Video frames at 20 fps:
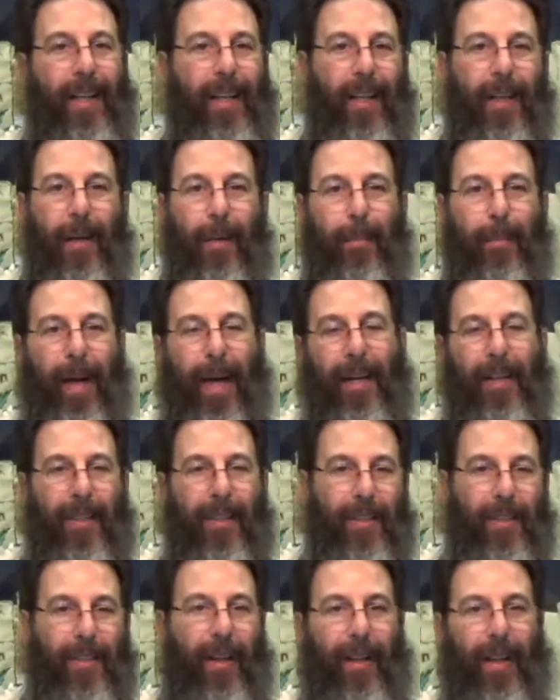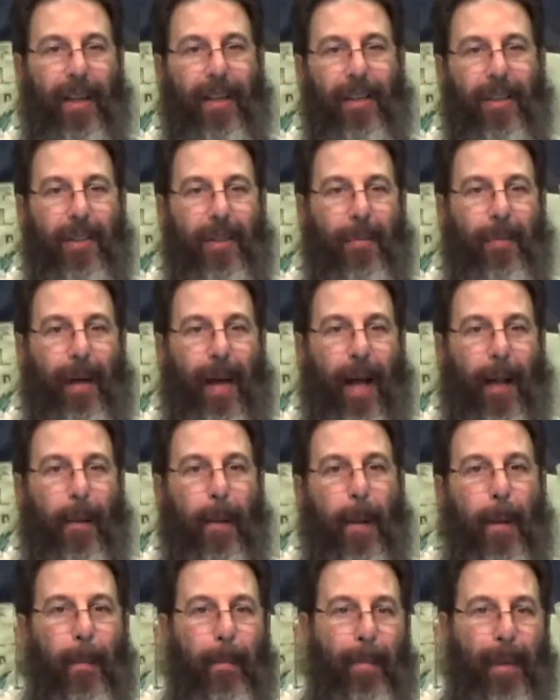You don't buy or sell on the Shabbat,
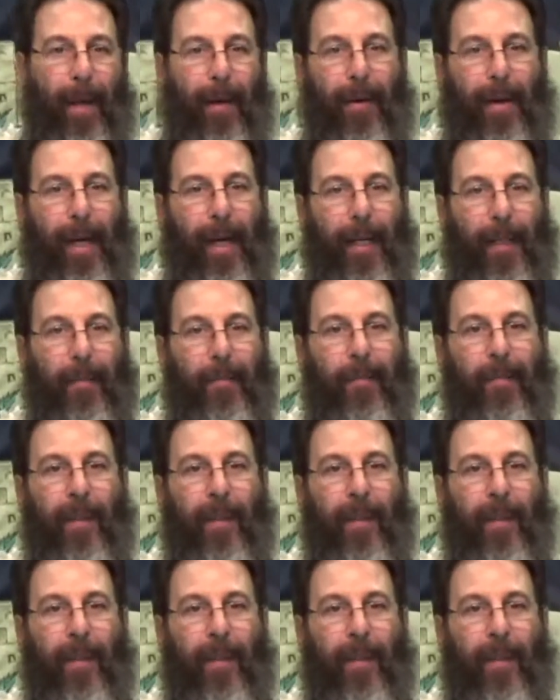period.